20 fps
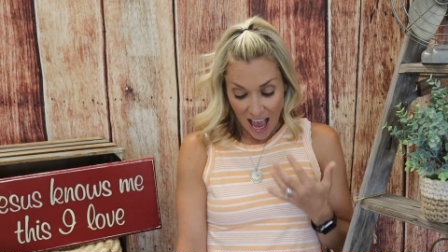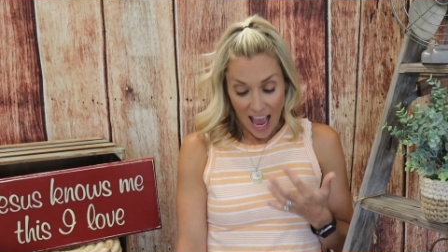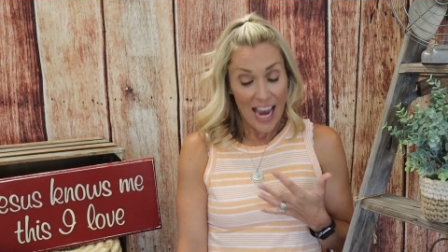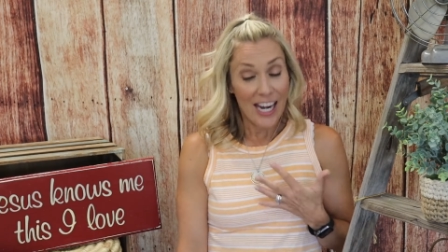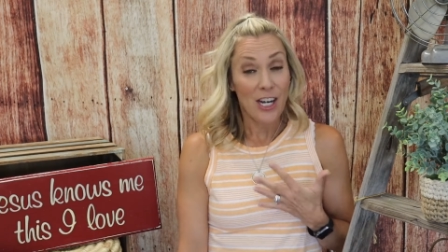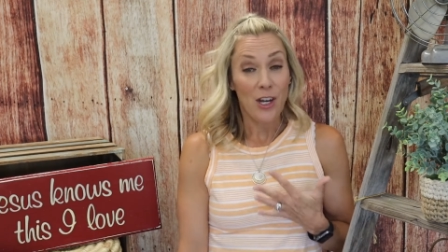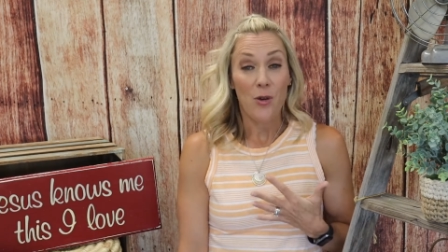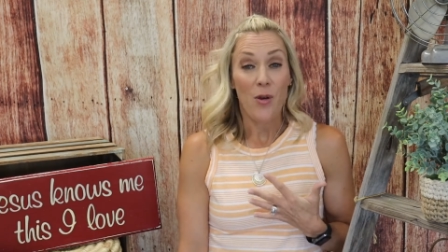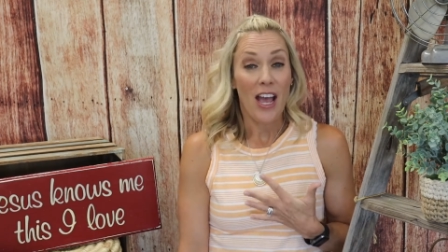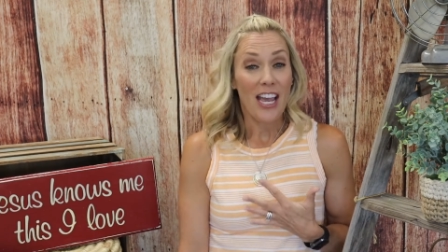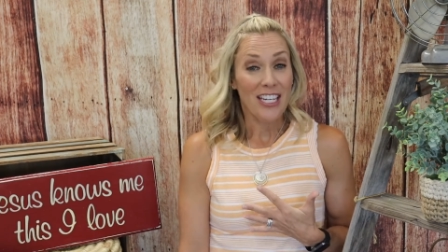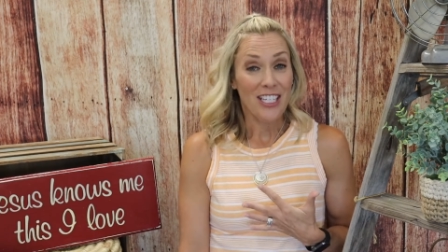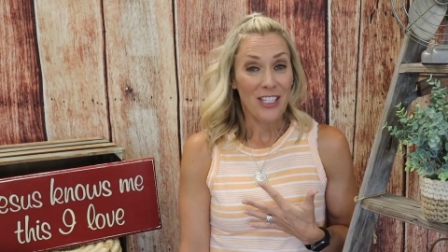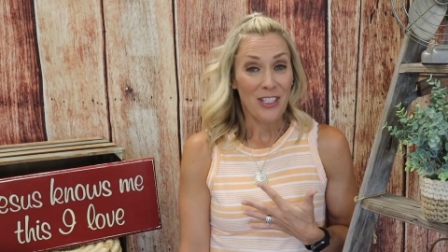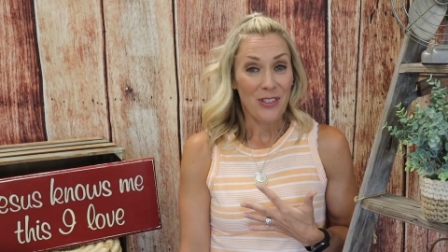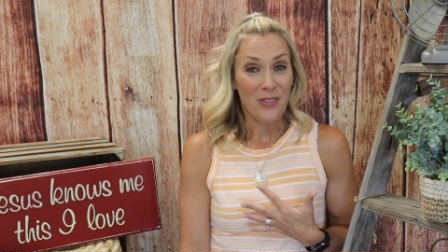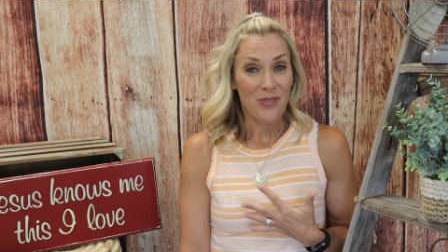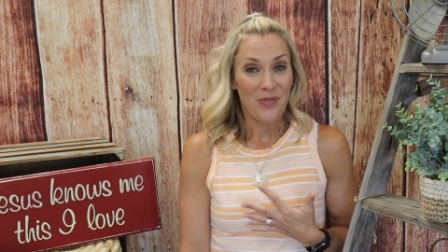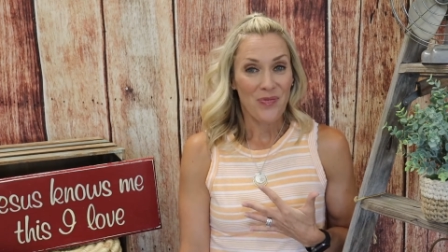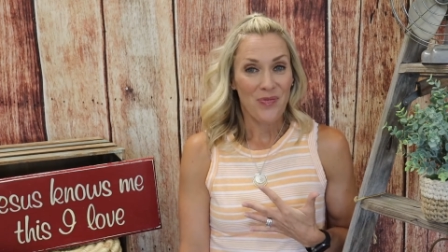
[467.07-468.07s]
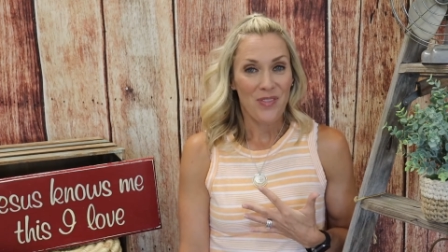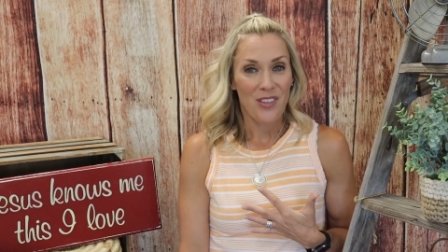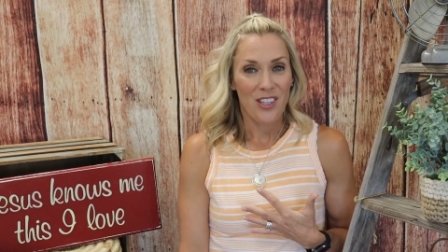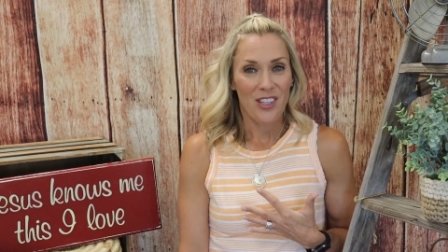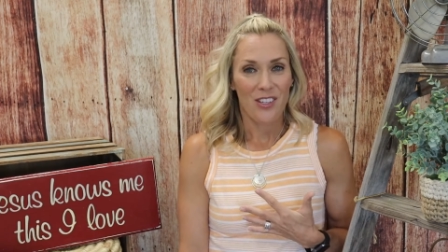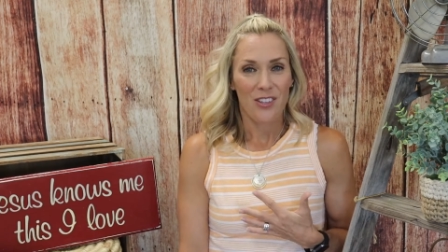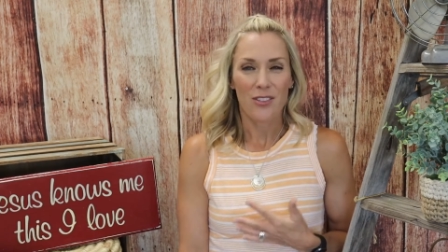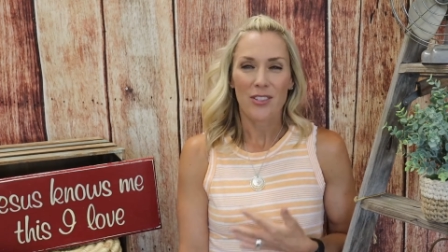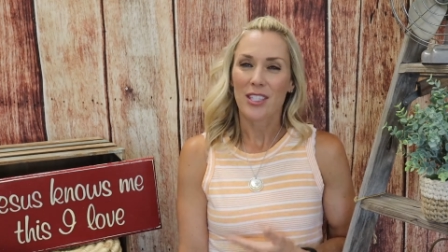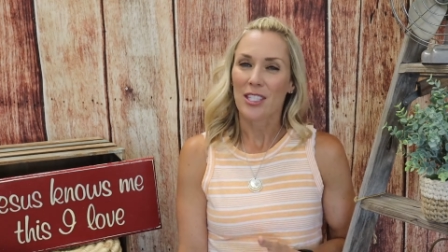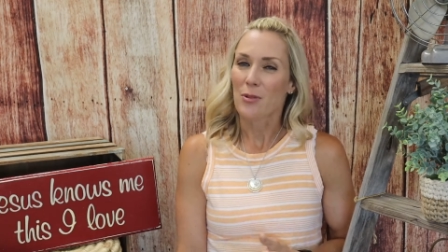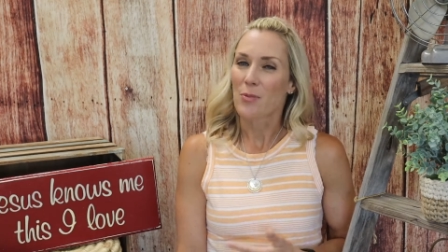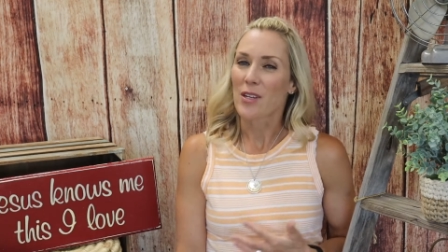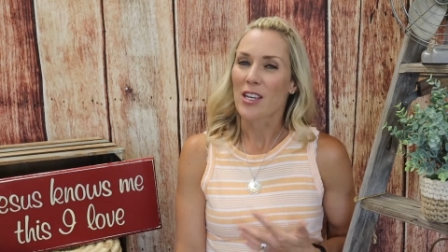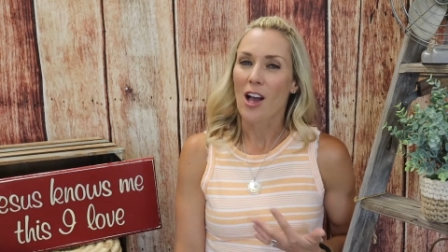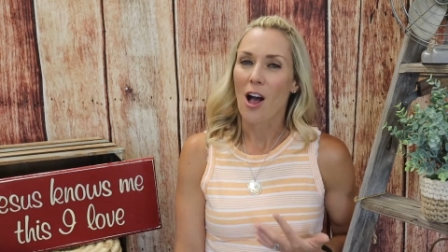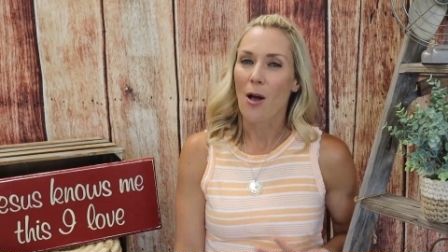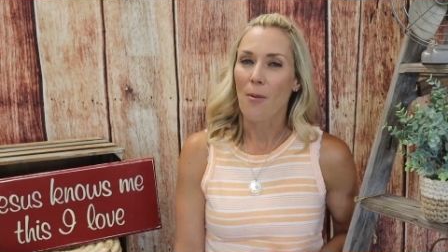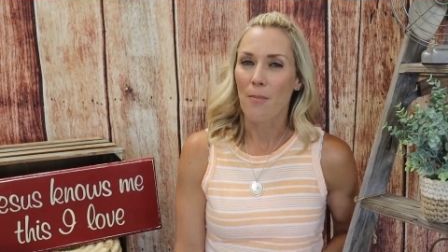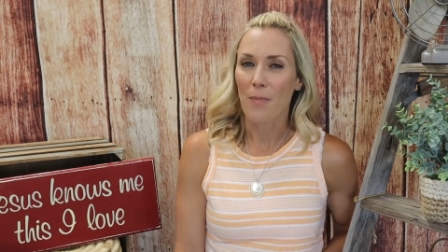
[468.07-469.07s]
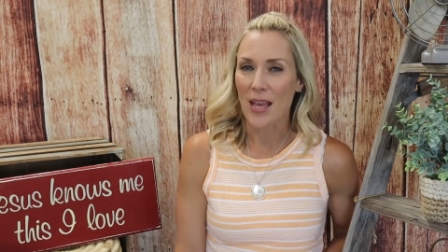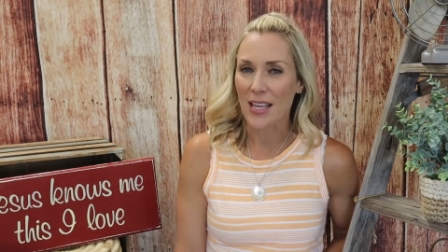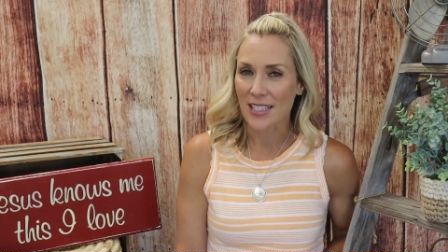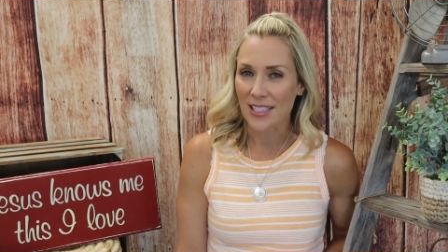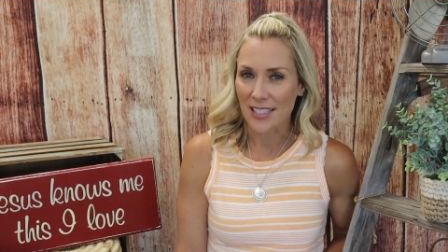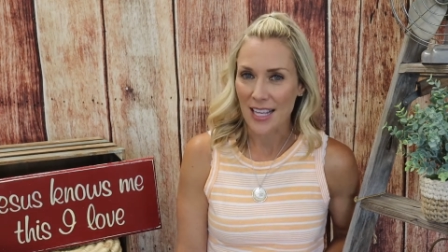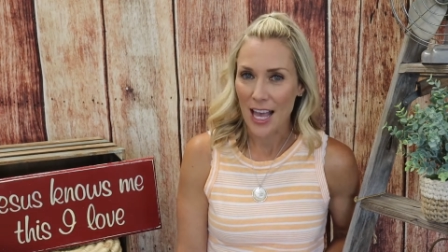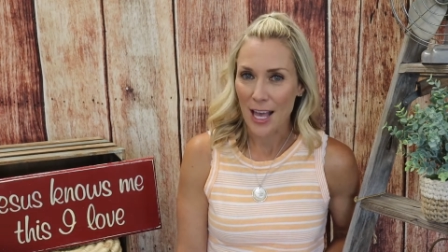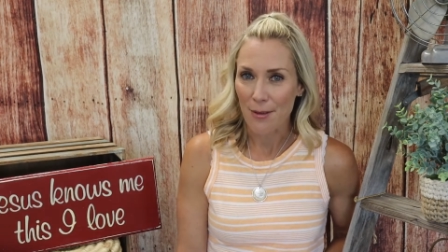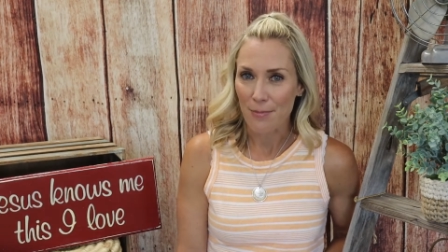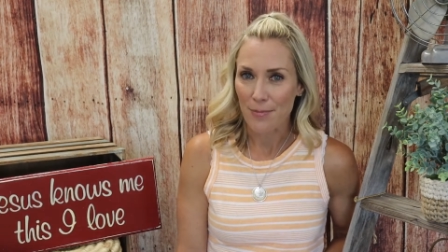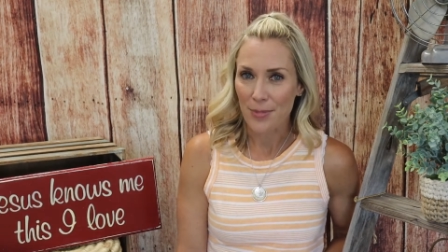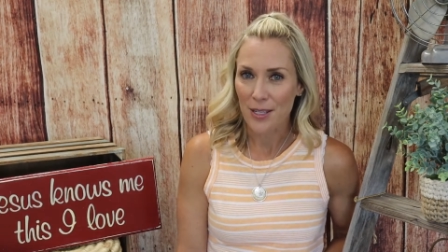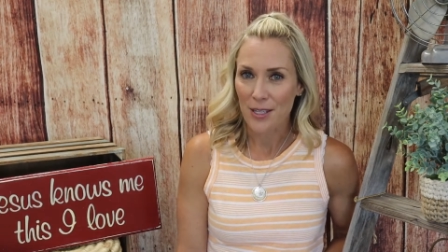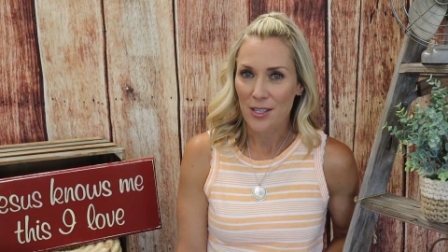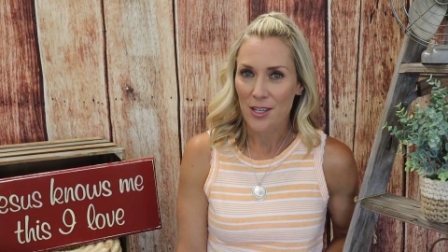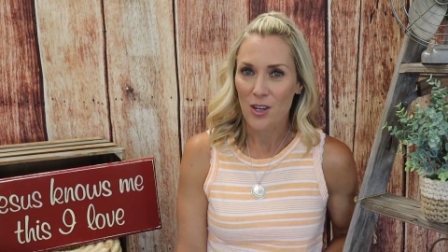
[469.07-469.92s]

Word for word: I know I do. You see, we all mess up.